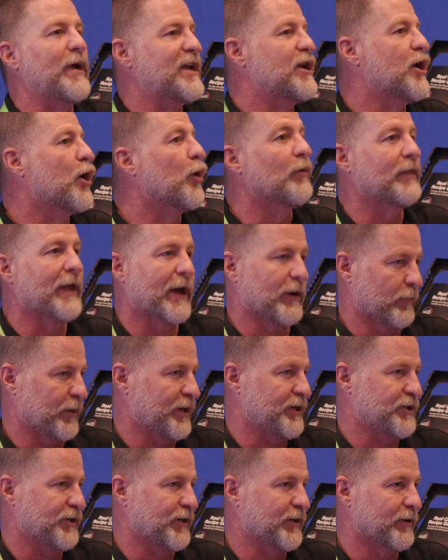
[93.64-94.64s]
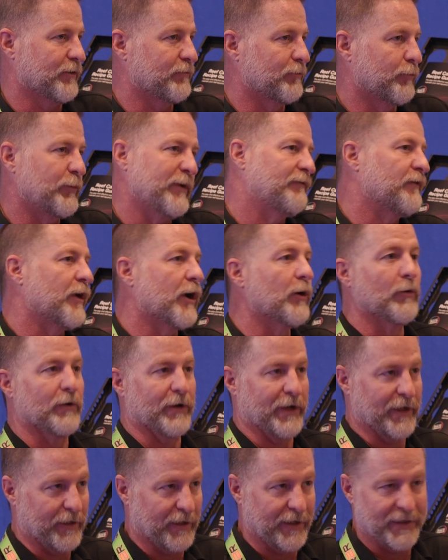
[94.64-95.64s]
We know that ratio. We've
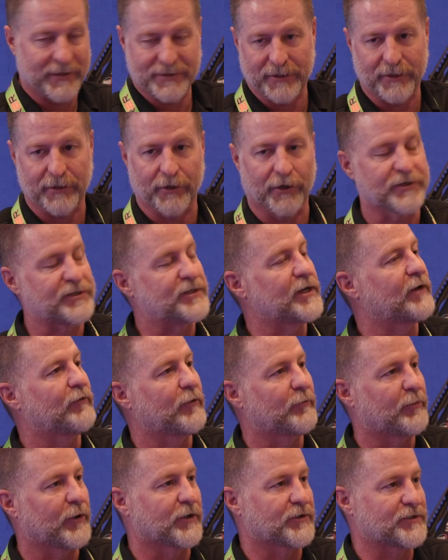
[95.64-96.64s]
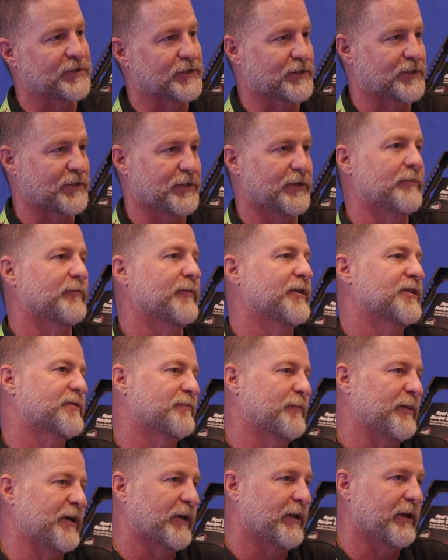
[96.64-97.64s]
known it. It's in our 7-part system that's
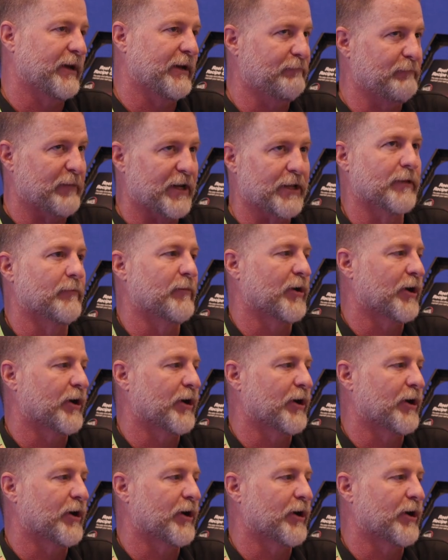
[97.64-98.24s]
been in the